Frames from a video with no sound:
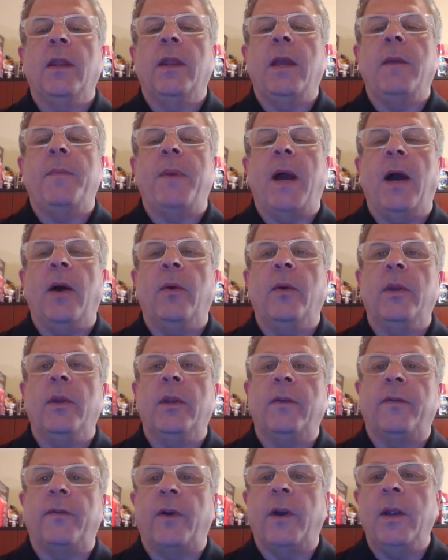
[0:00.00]
they
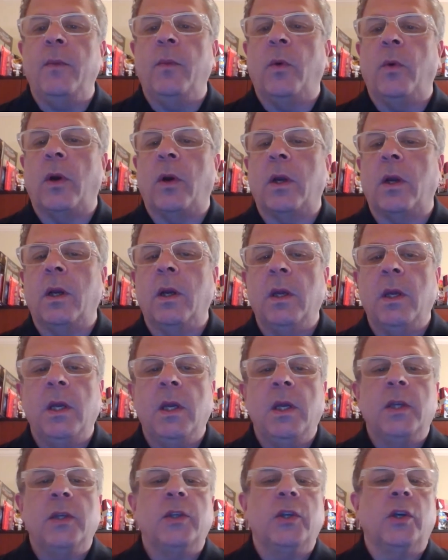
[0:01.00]
powered the framework
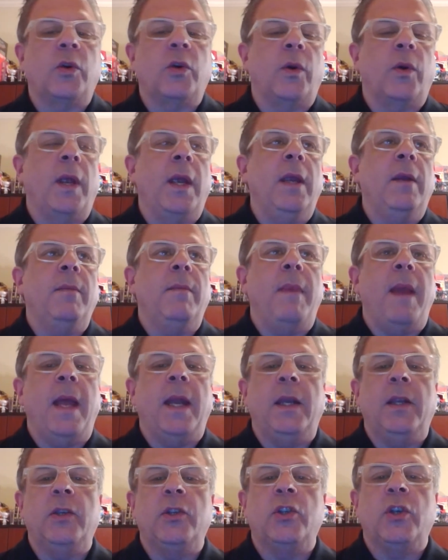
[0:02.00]
to create,
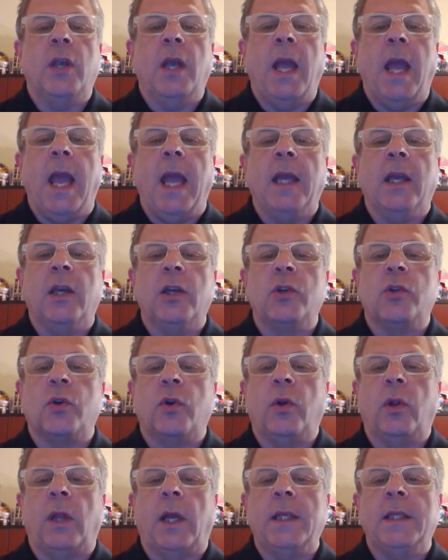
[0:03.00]
manage, and
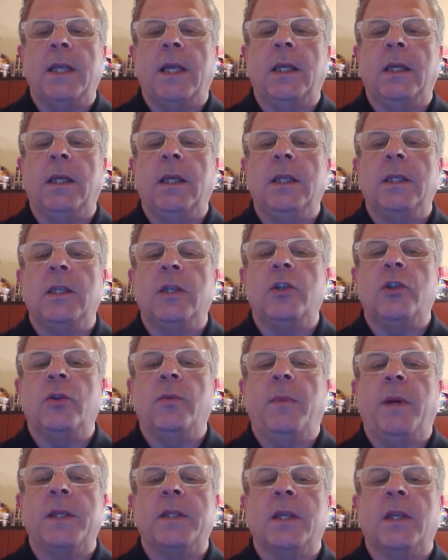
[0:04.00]
control identities
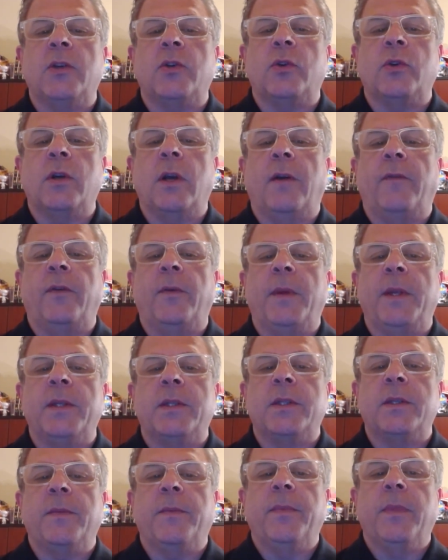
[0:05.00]
issued by central
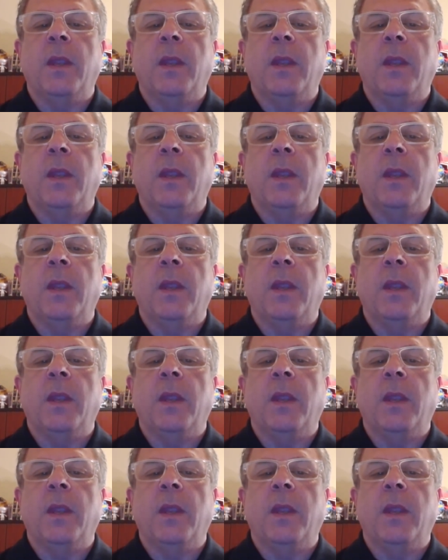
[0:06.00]
governments.